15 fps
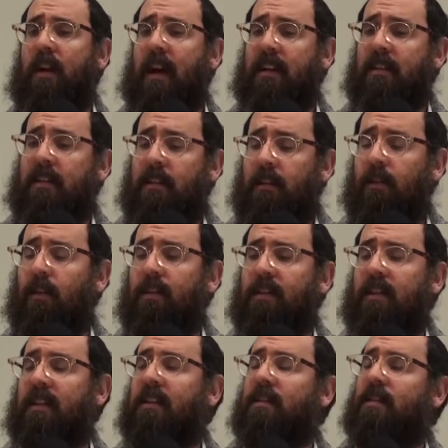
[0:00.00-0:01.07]
Atzilut
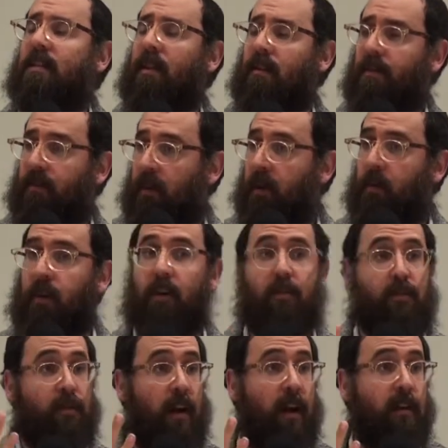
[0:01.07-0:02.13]
is, there are four
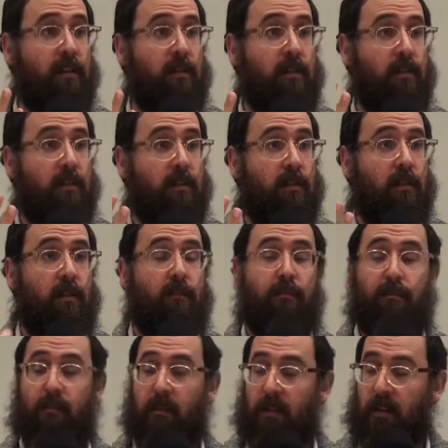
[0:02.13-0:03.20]
worlds, right?
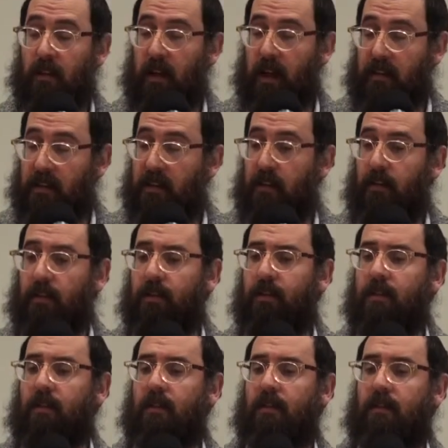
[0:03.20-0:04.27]

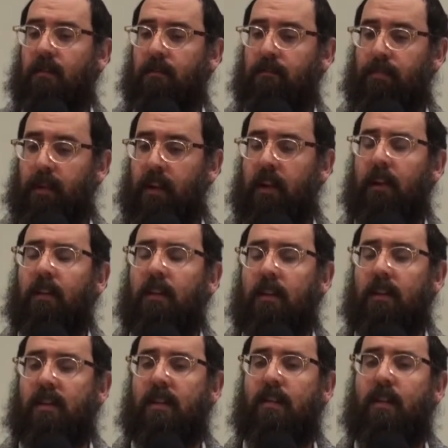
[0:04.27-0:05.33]
Atzilut, Bria,
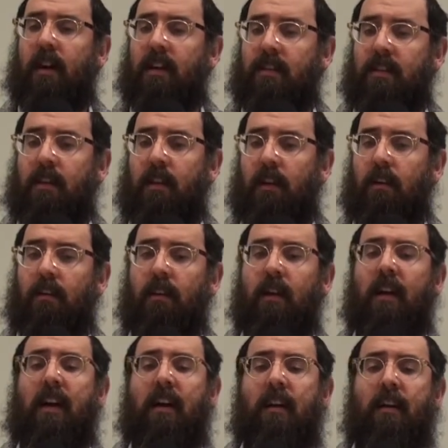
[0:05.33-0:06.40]
Yetzira, Asiya.
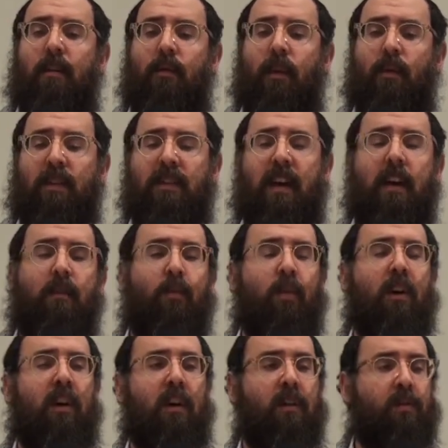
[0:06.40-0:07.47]
When we say
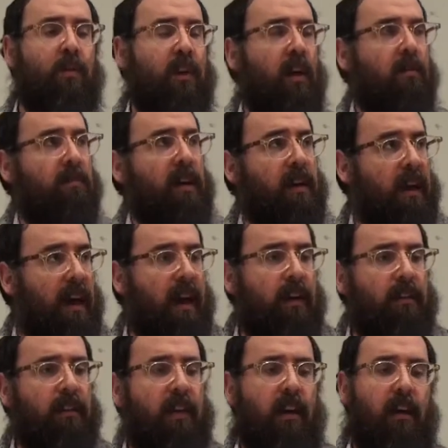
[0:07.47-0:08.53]
worlds, we don't mean
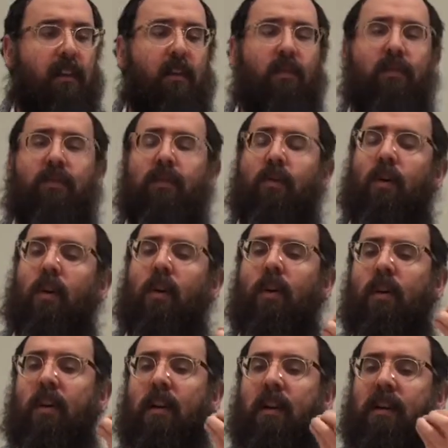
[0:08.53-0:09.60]
out there. There are
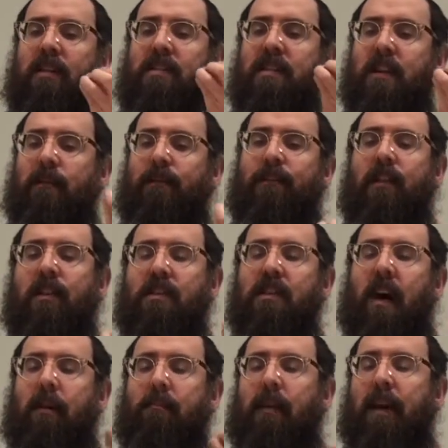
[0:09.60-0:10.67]
four different
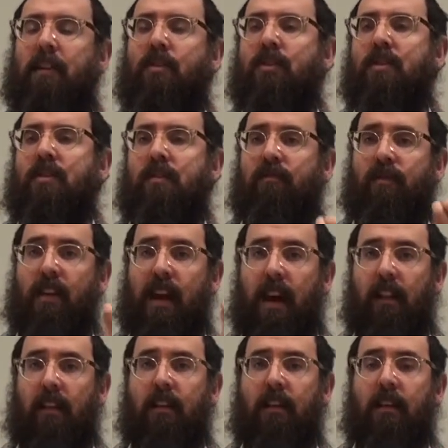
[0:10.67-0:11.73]
dimensions of
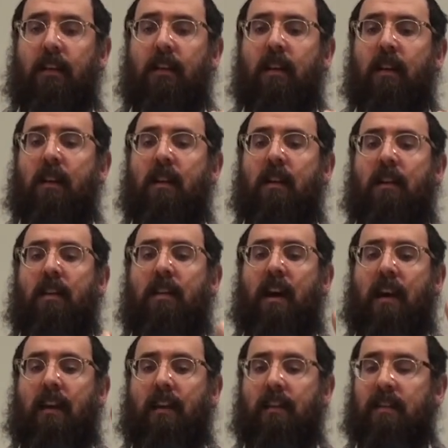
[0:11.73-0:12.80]
reality
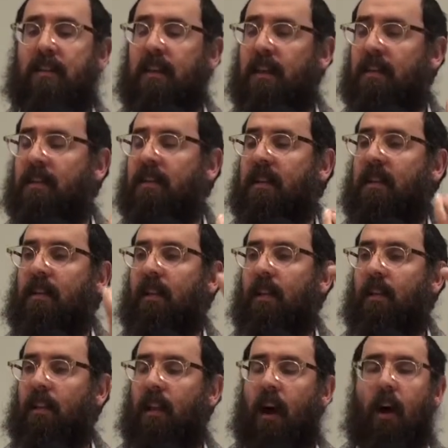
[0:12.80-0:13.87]
that exist in the
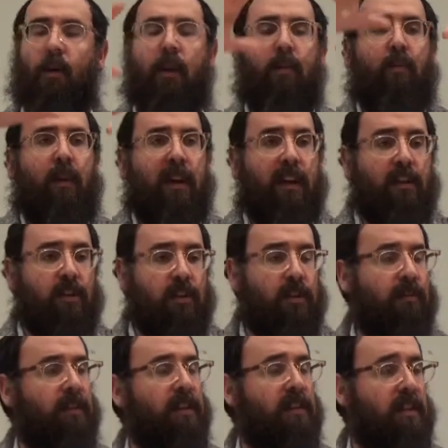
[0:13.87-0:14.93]
lower regions
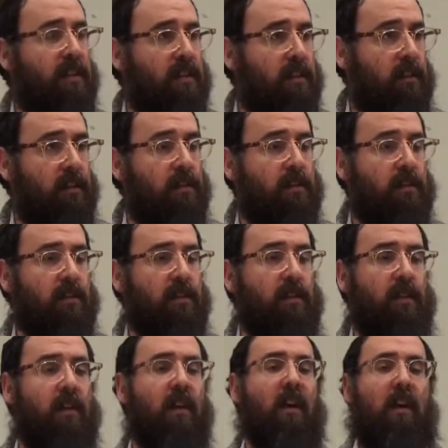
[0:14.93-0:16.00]
of existence.
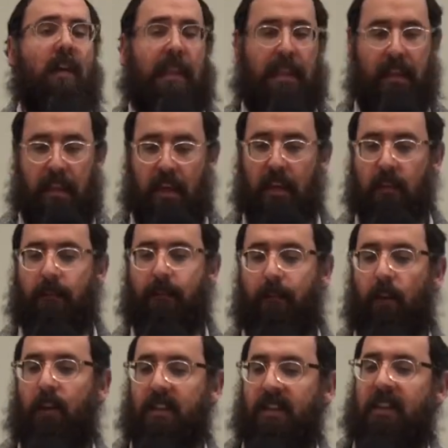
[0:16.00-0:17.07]
These
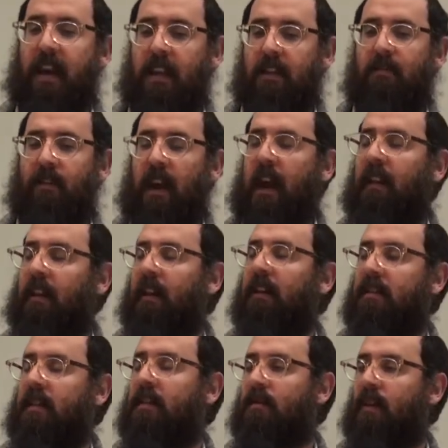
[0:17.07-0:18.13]
four states of reality
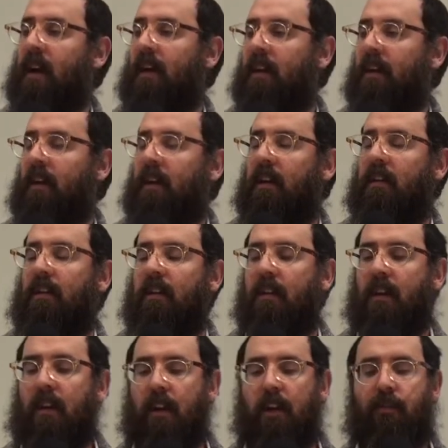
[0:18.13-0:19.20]
exist right here.
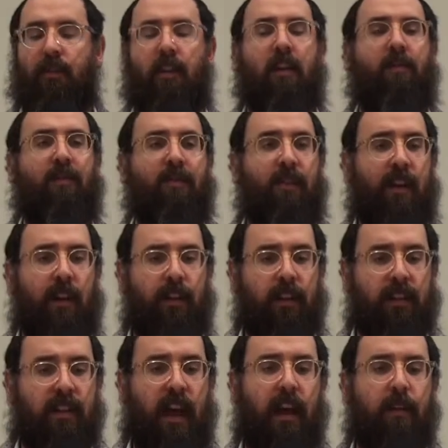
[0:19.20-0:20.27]
If you can feel the
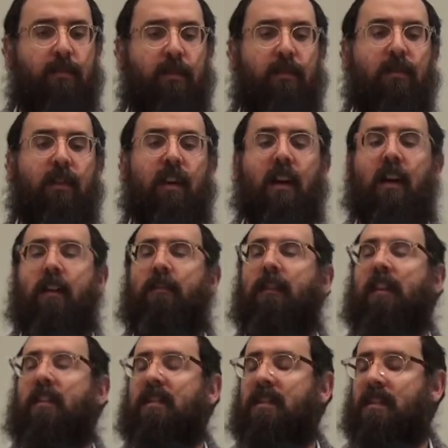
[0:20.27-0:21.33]
table, if you
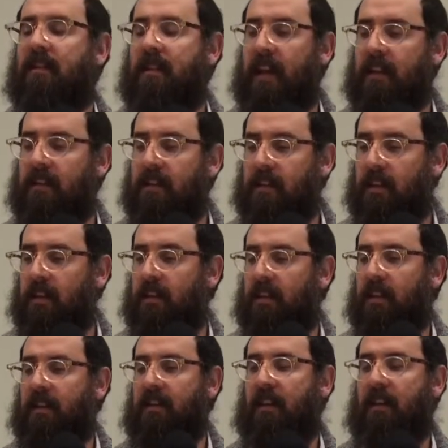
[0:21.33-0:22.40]
can sense,
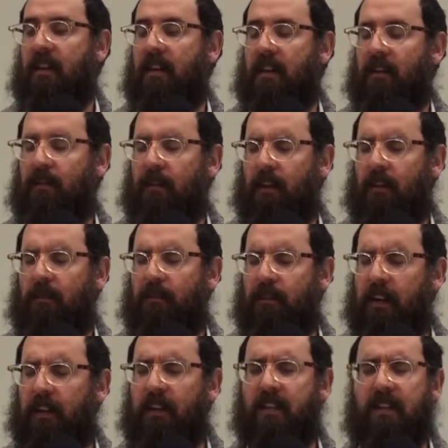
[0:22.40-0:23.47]
if you can
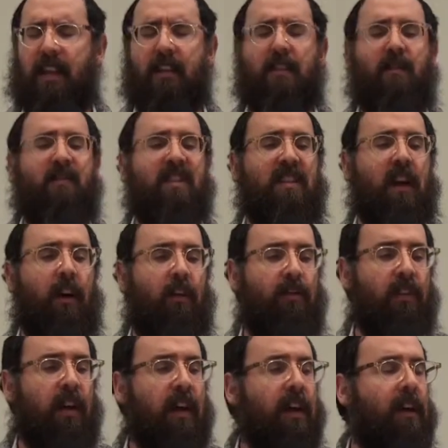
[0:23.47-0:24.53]
feel a sense of self,
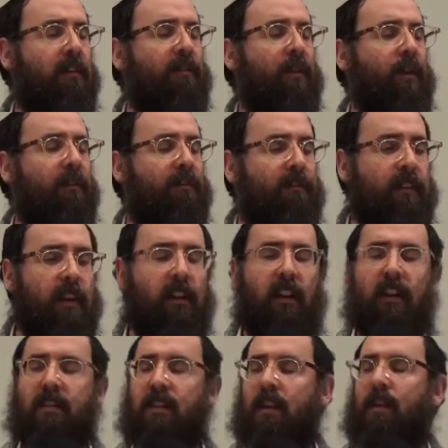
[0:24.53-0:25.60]
if you have
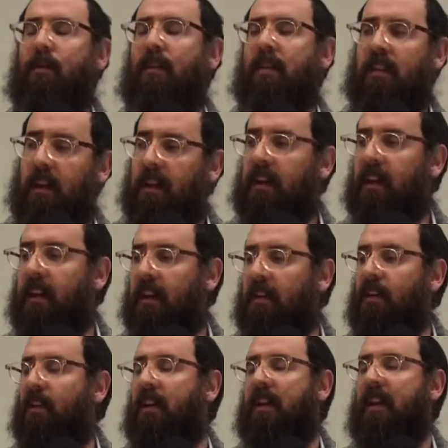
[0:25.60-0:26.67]
feelings and you are thinking and
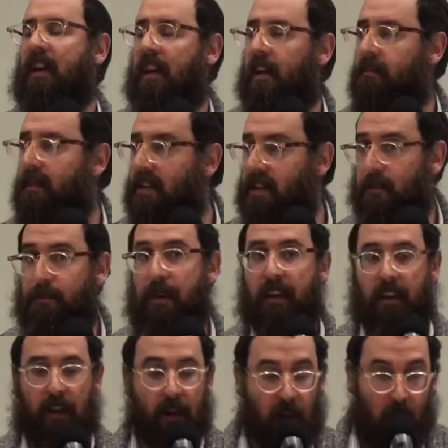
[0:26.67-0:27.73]
you can hear me
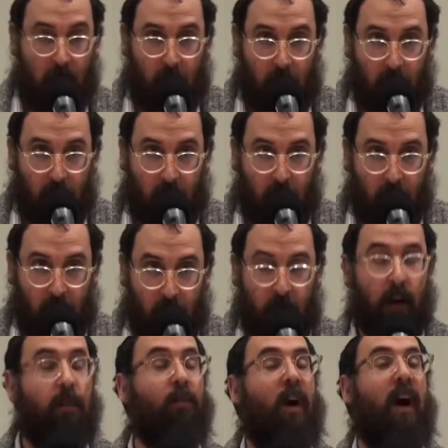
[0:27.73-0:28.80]
speaking hello
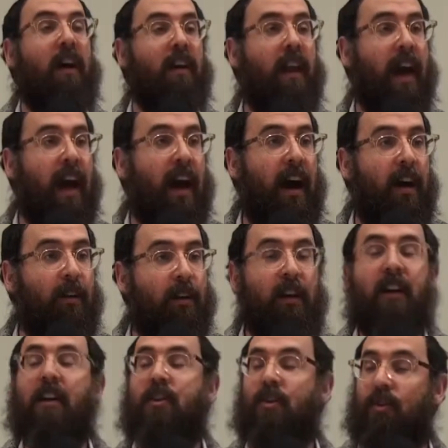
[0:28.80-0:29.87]
right now,
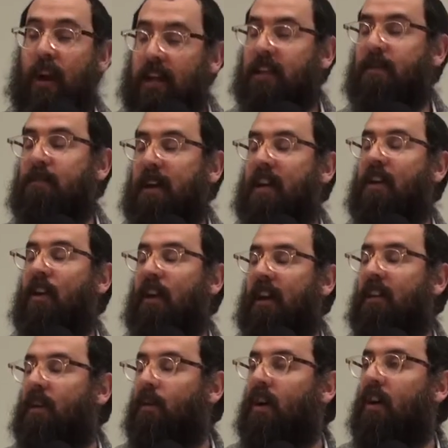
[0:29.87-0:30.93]
trust me, you're
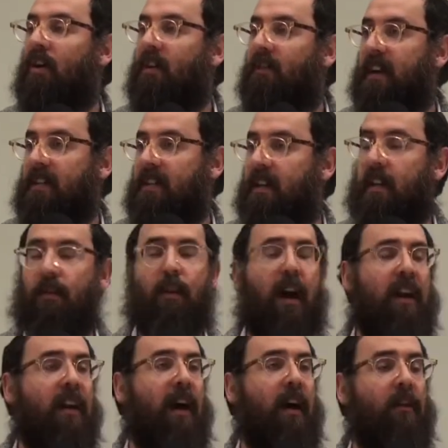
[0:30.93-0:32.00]
in the world of Asiya
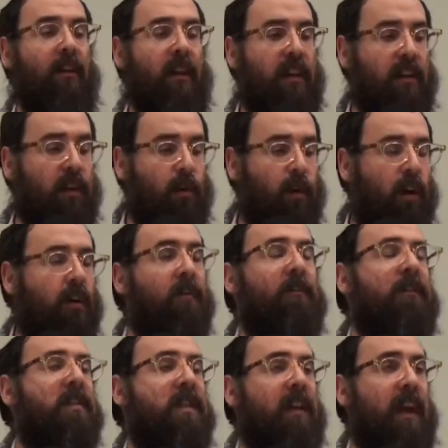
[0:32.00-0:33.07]
right now. You're in the world of
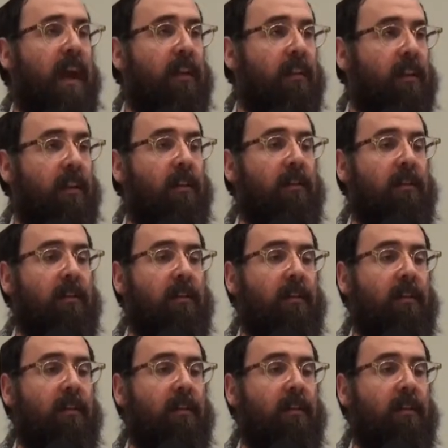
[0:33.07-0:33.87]
physicality.